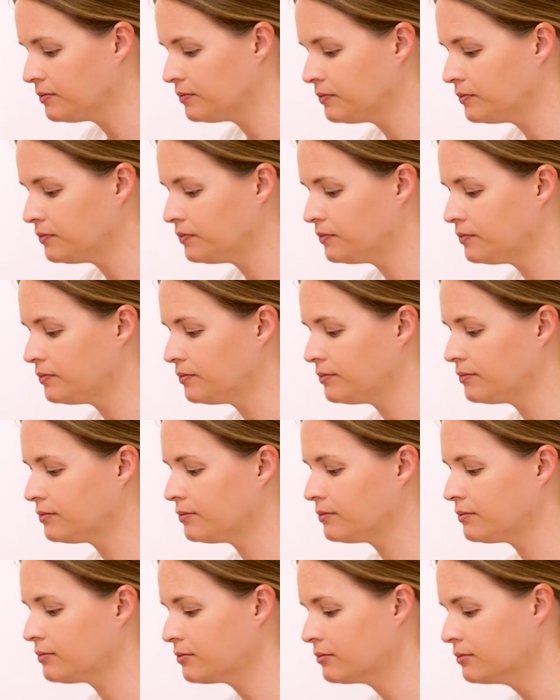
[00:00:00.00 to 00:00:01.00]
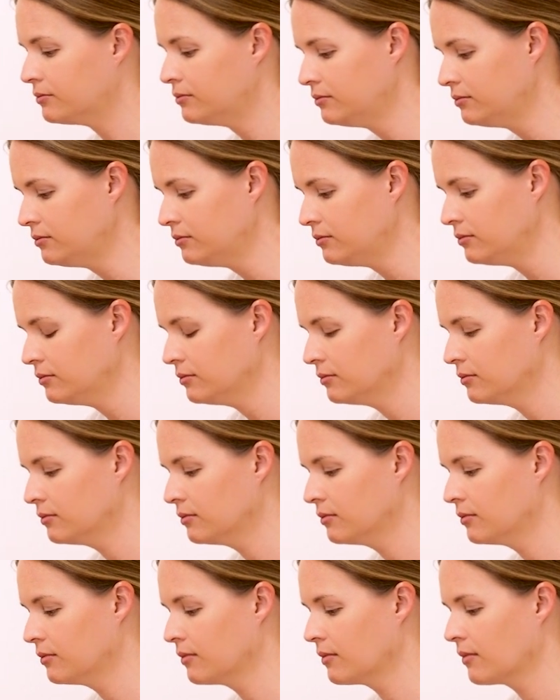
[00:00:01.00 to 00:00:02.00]

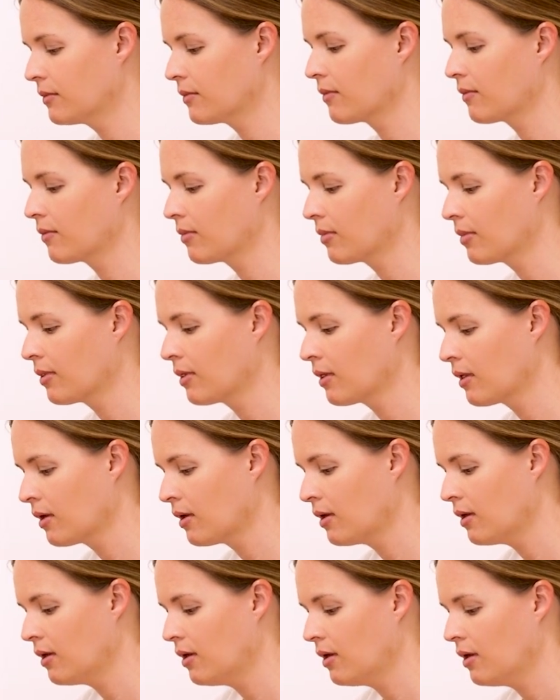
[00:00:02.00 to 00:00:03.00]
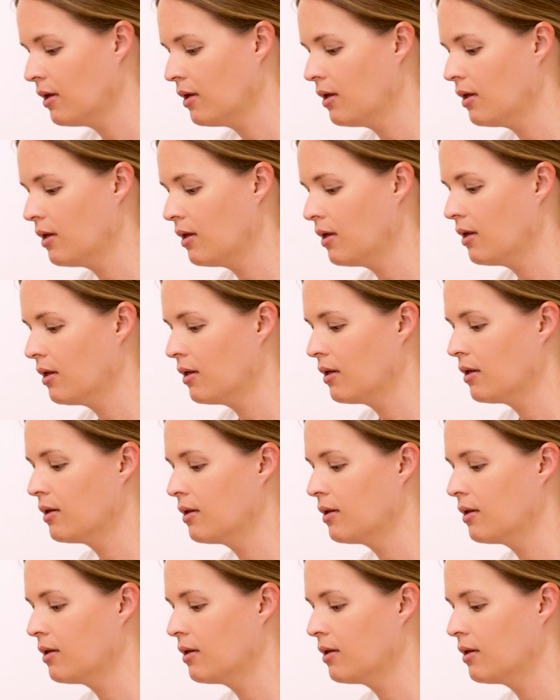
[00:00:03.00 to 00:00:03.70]
[no speech]